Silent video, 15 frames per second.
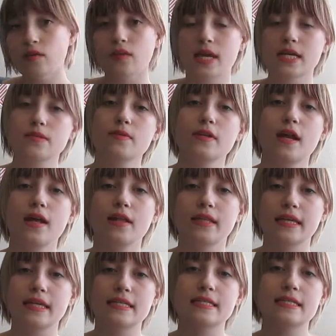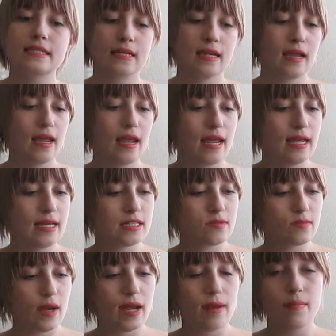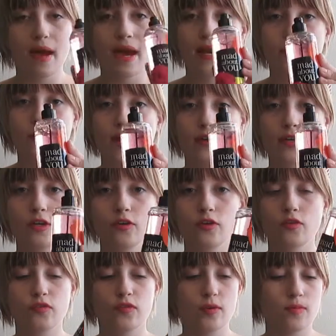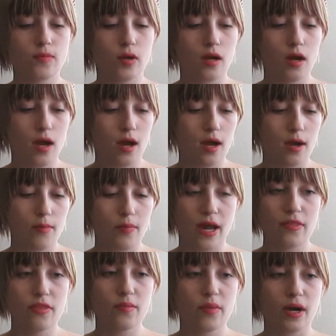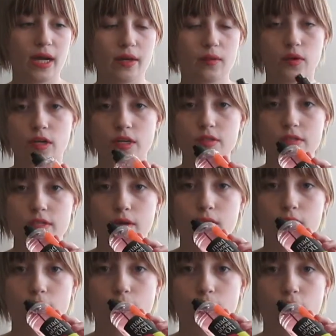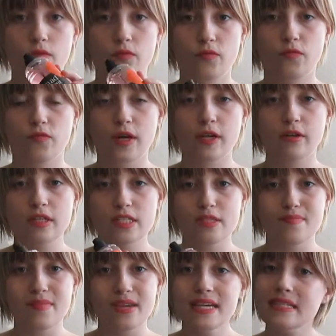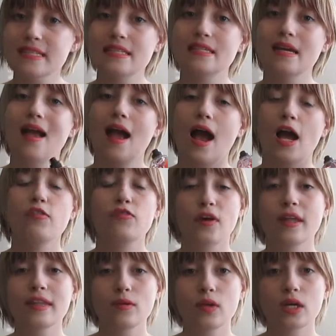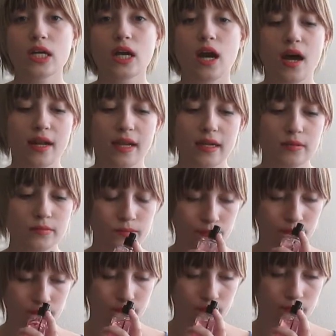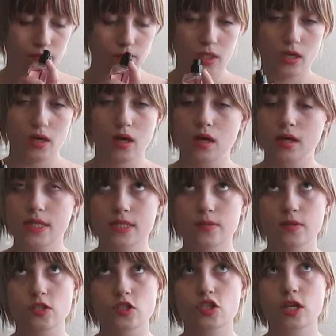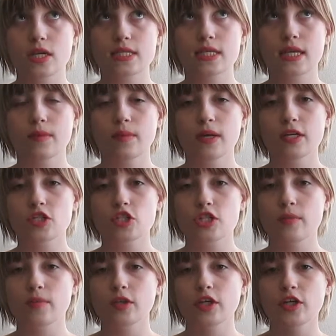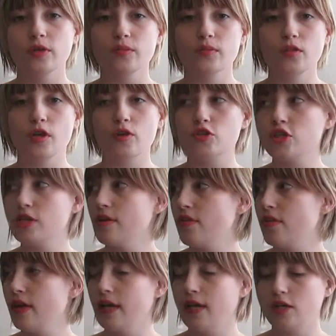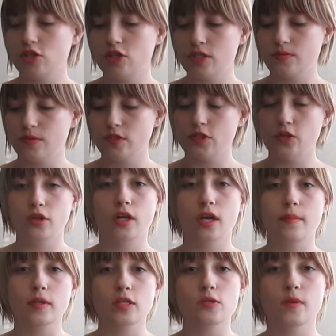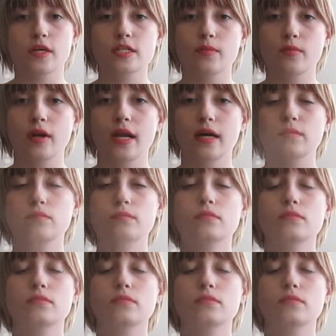last but not least, is my Mad About You from Bath & Body Works Fragrance Mist. I finally went and got it. It smells just like my shimmer lotion thing, and it just smells so good. I'm going to spray some right now.